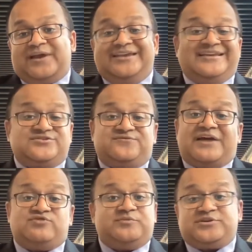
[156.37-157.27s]
in case of
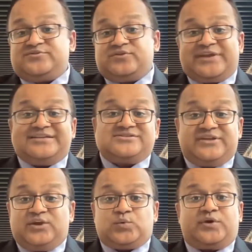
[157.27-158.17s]
5G because of the dense
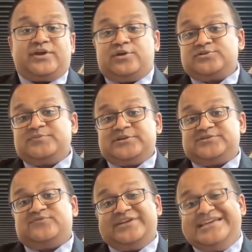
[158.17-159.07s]
network and also because
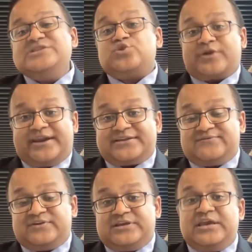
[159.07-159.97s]
of the indoor
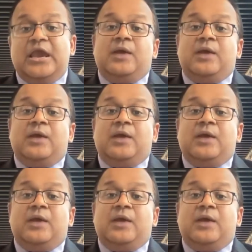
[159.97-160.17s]
connectivity.